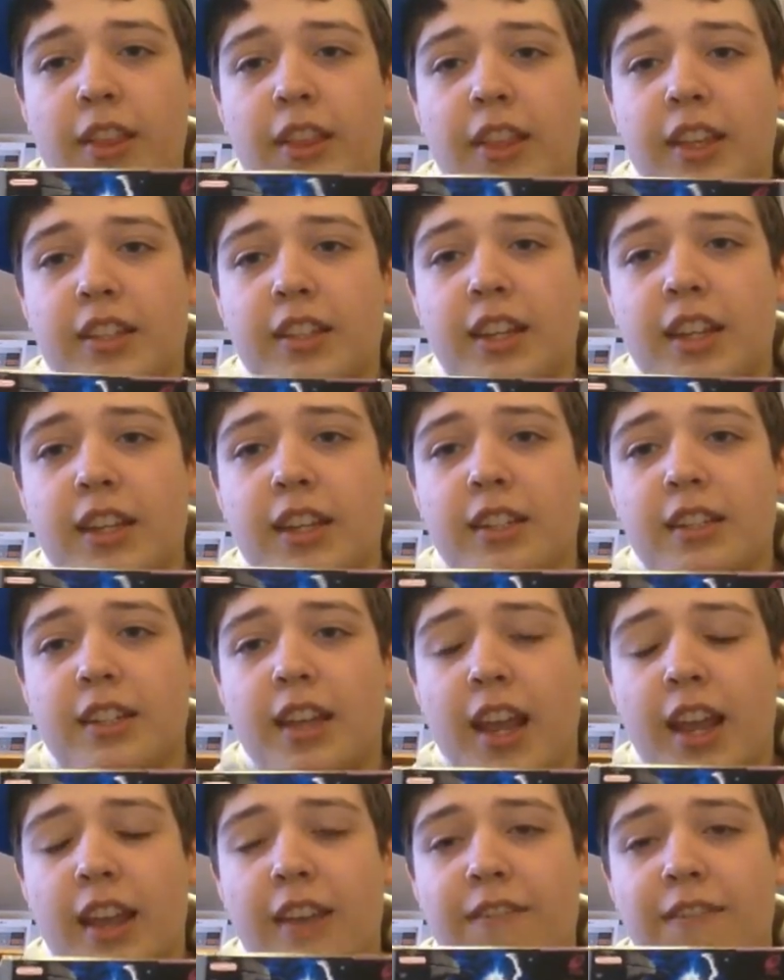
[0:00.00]
This is
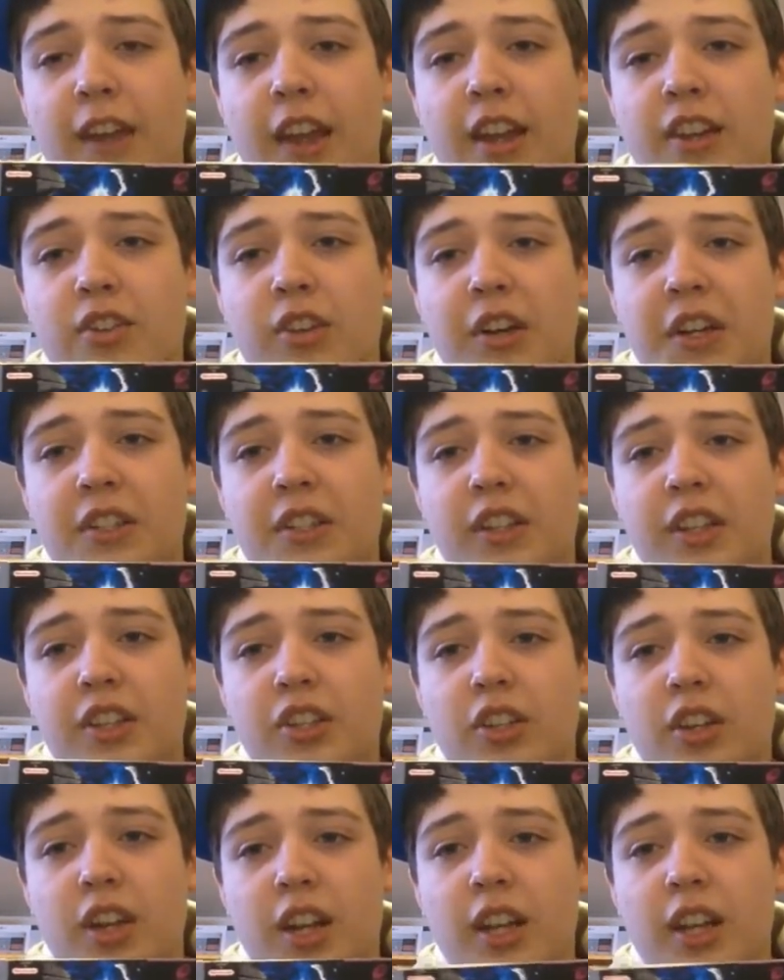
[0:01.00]
a fan
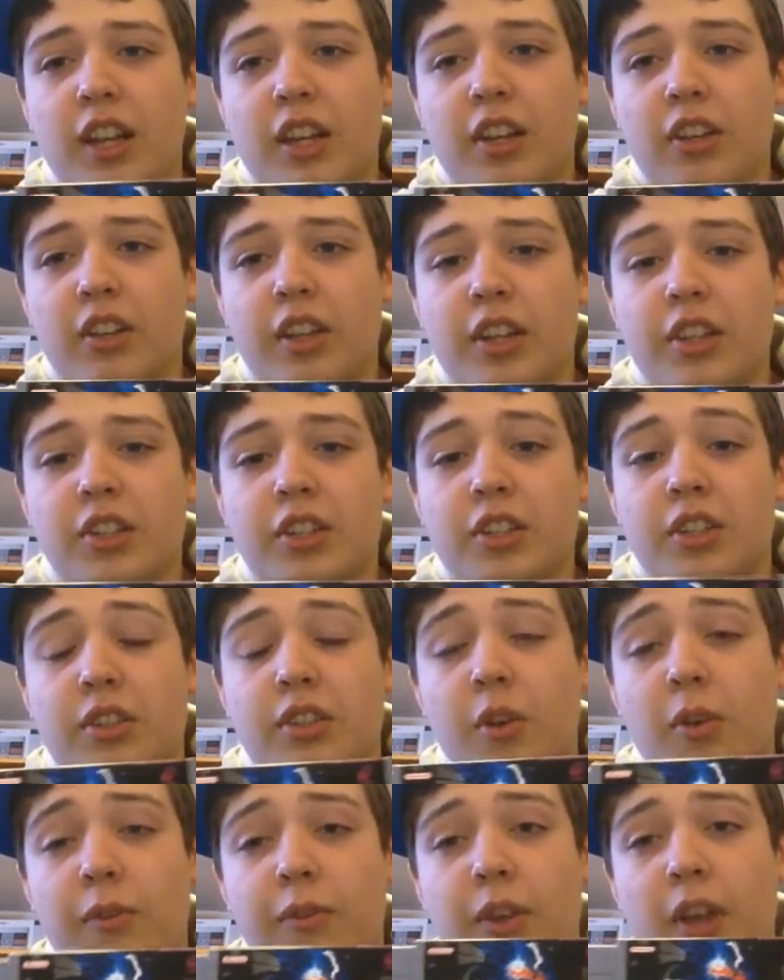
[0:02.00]
translation in English,
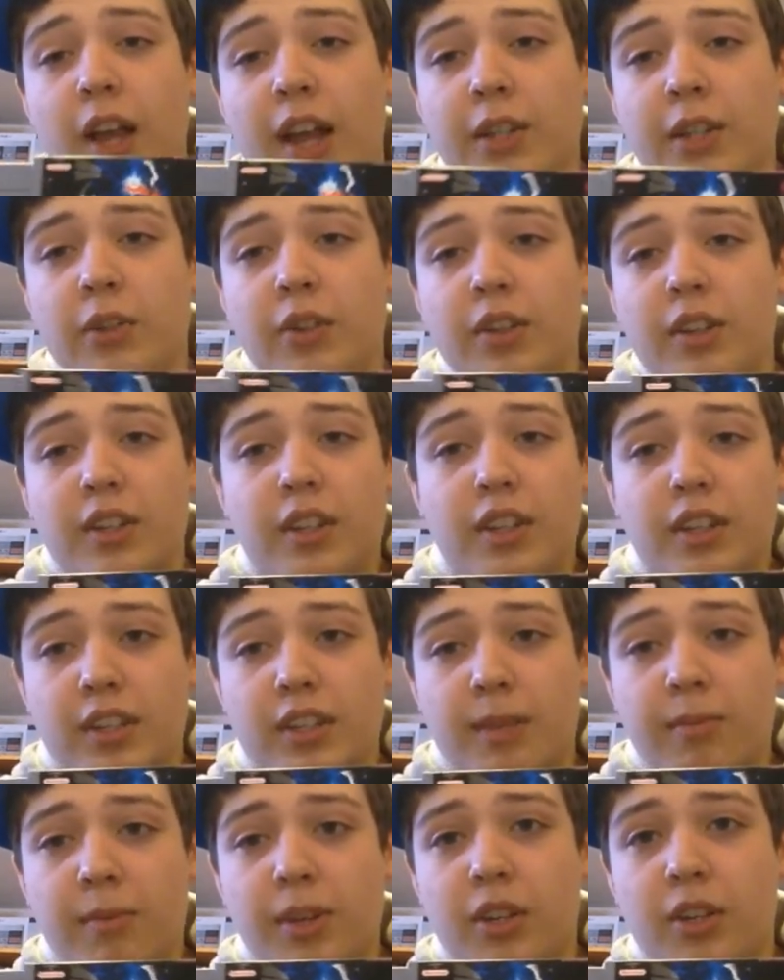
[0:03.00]
so if you guys want to
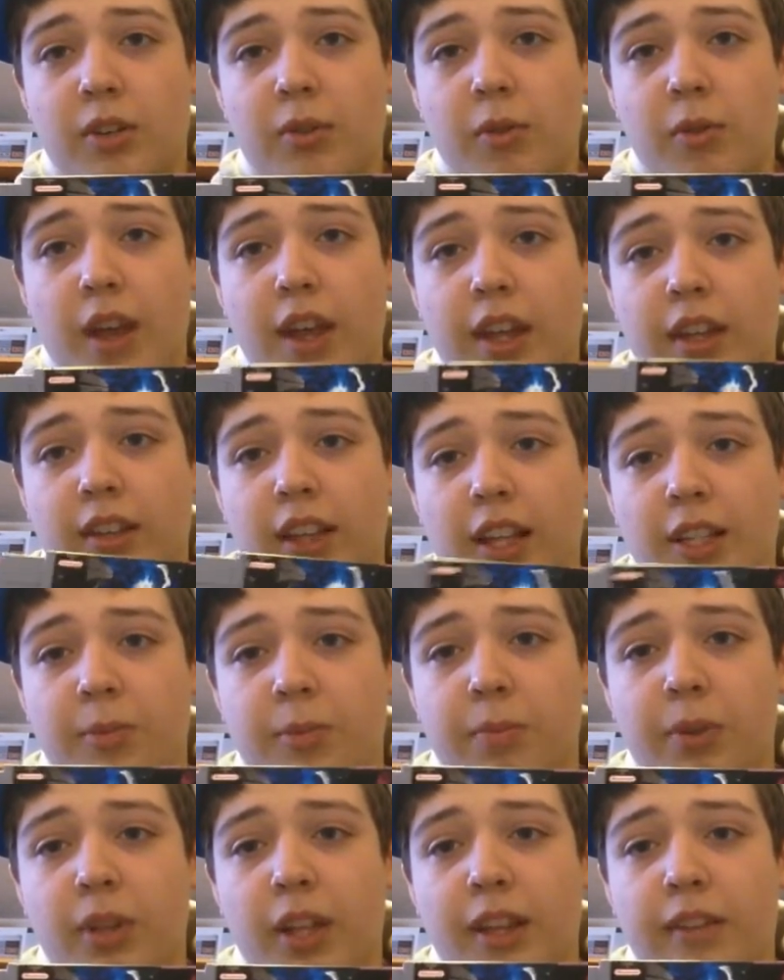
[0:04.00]
see me do a Let's
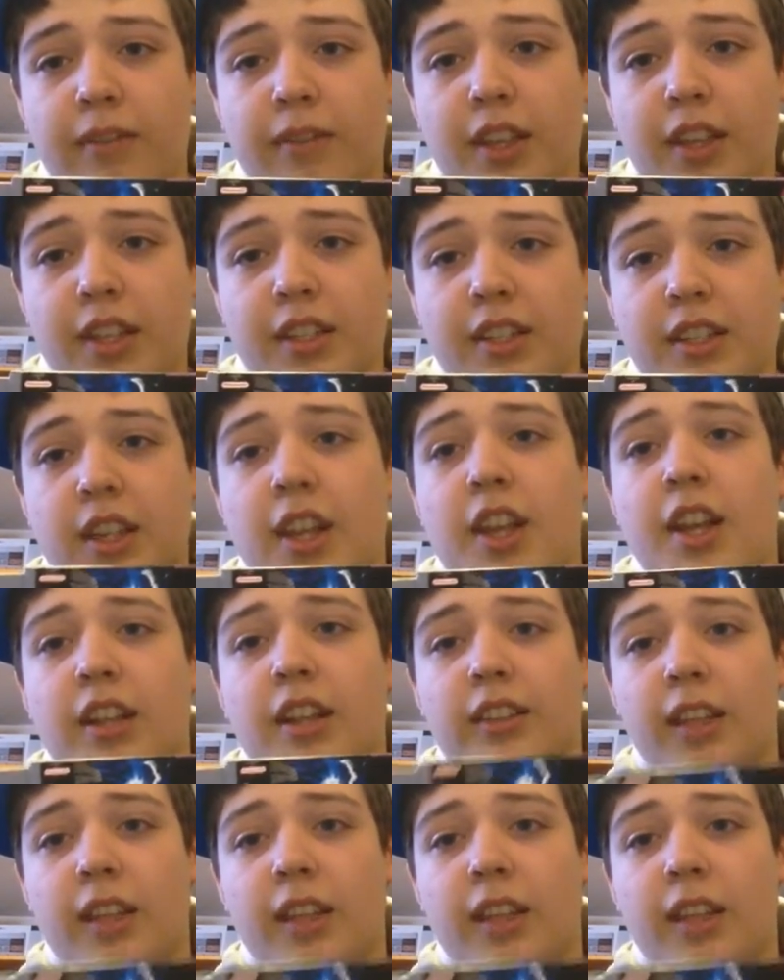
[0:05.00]
Play of this,